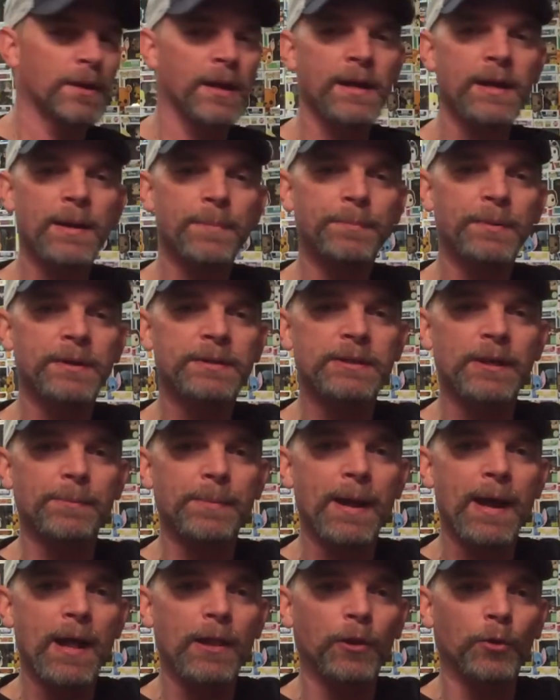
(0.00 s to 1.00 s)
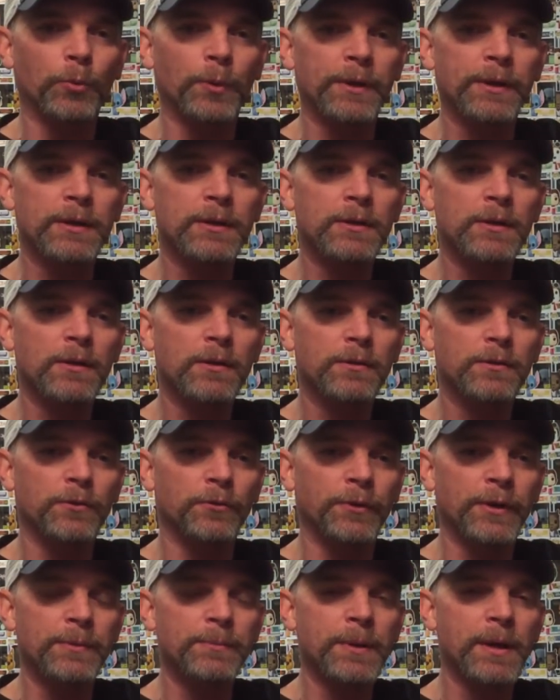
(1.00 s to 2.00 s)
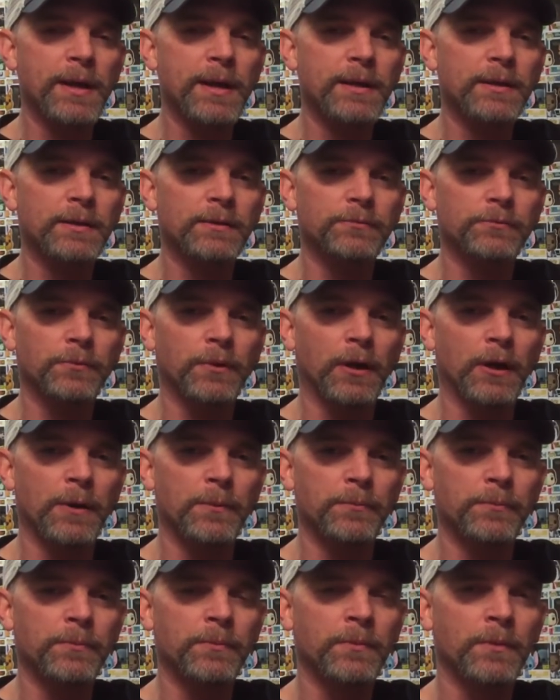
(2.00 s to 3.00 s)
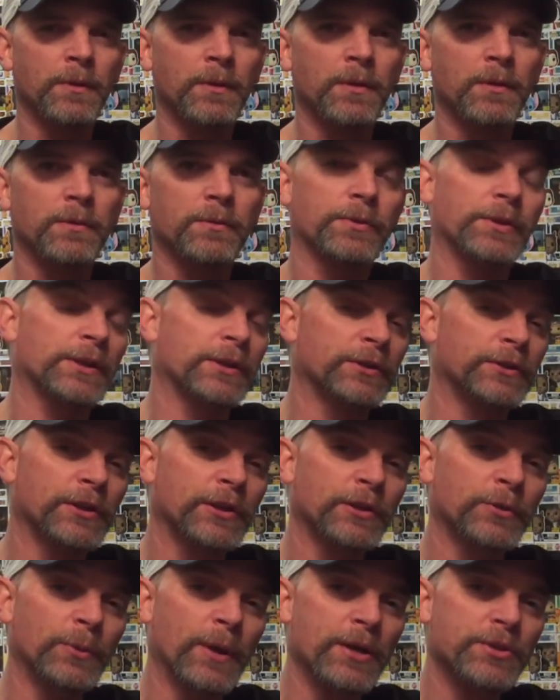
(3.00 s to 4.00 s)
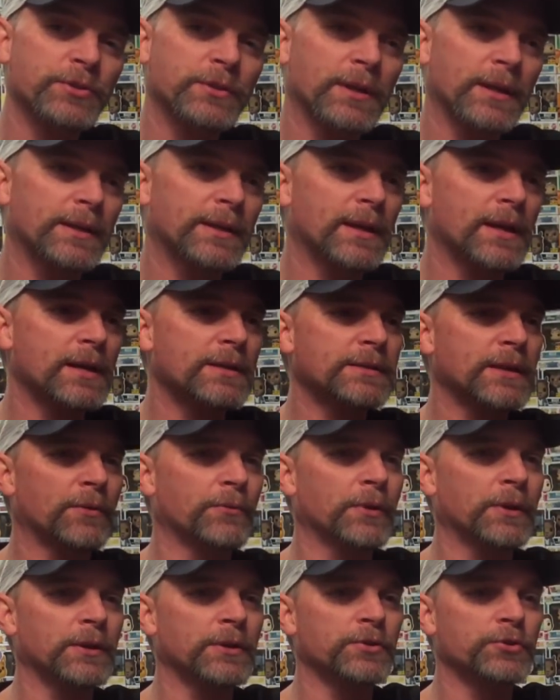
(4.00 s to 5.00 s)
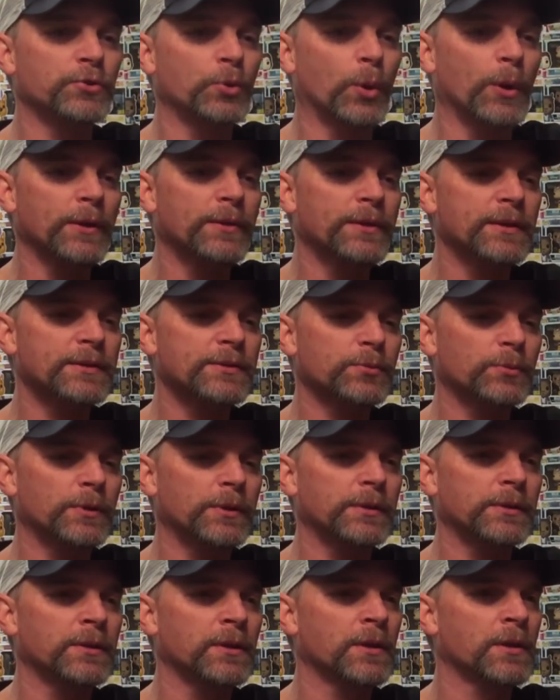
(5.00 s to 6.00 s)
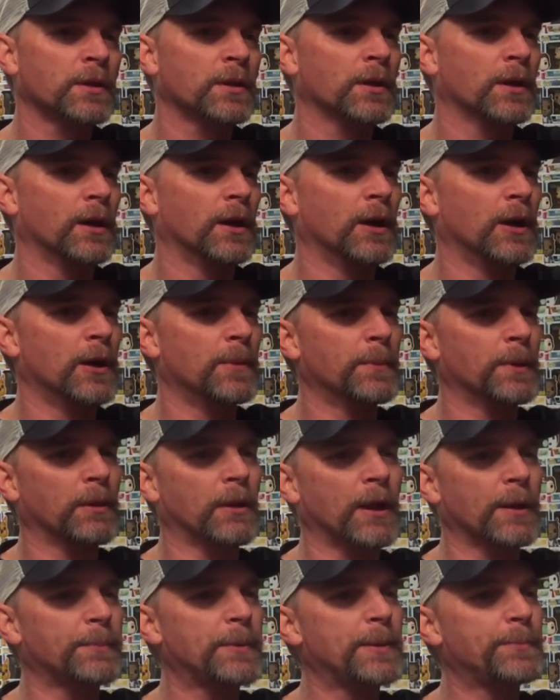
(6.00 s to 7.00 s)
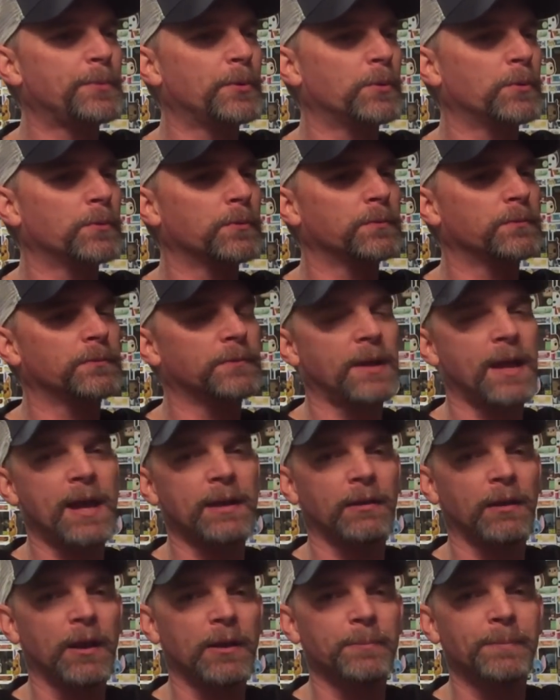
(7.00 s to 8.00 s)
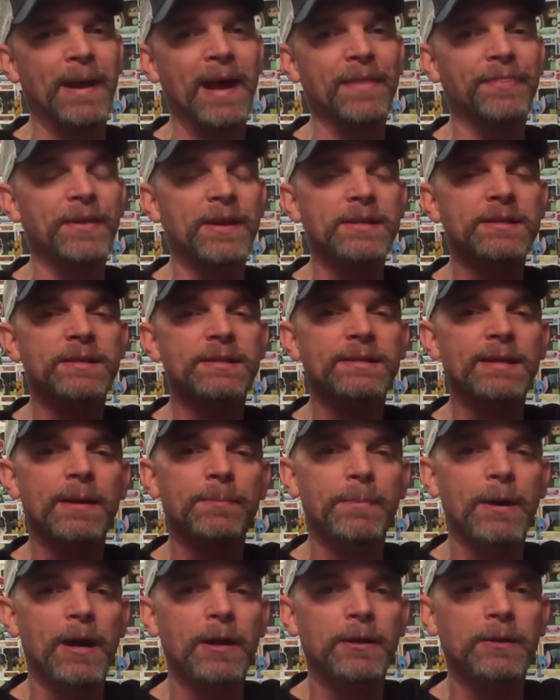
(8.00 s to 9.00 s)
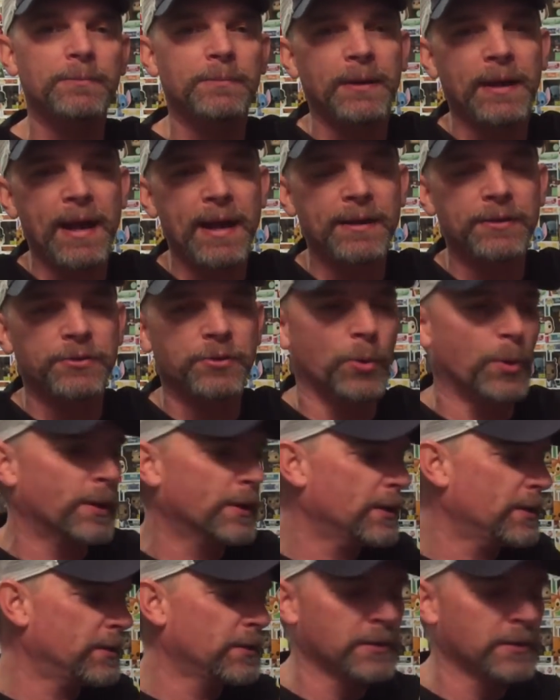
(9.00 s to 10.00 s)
Okay, I picked up Halloween, the remake, um, the continuation, I guess. I really enjoyed this one. Um, a lot of people had a lot of bad things to say about it, but I enjoyed